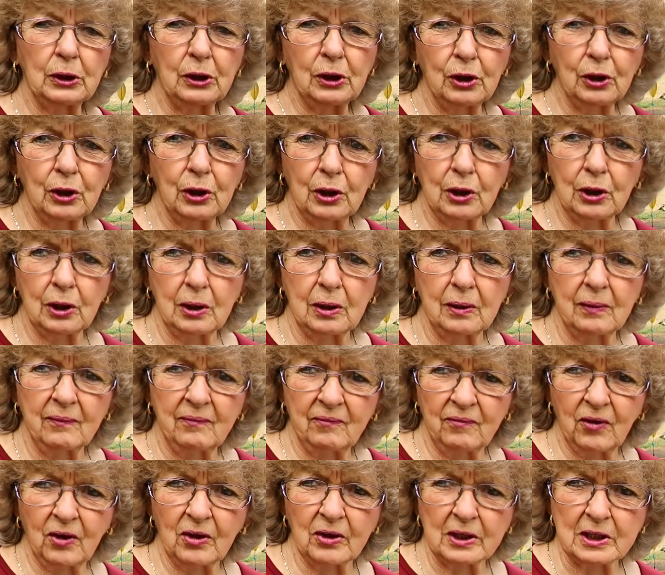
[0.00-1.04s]
love
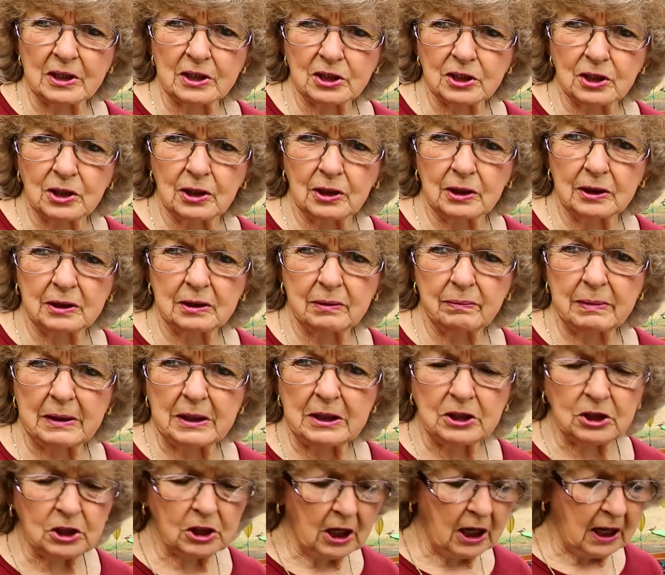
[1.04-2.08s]
for the sun to
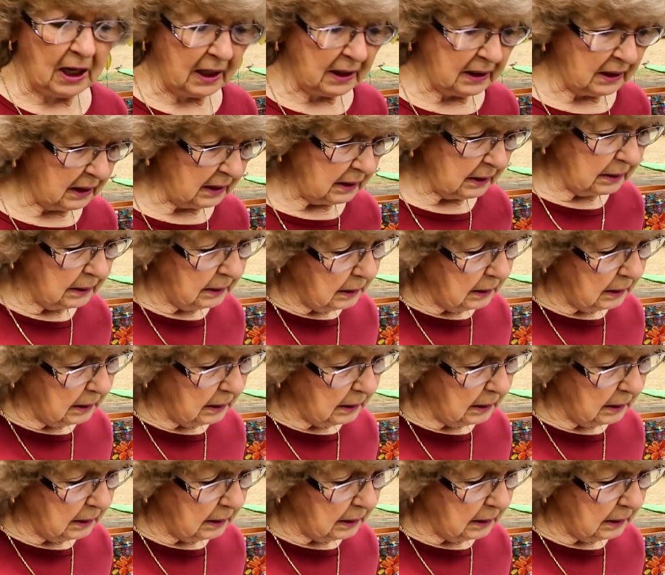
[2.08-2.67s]
be shining.